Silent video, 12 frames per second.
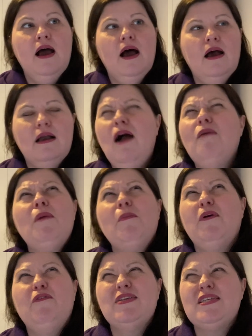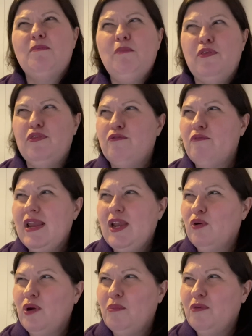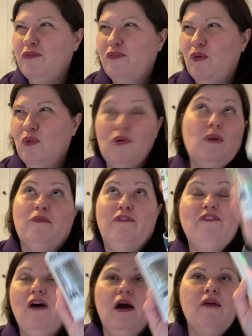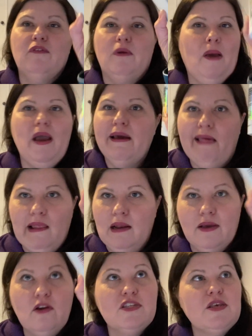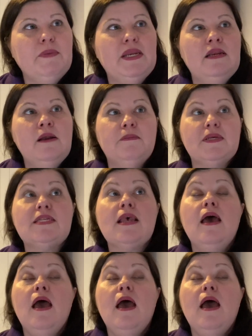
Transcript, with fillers: Uh, I can't remember if it's number three or number four or number five or not. Oh, I've got so many numbers.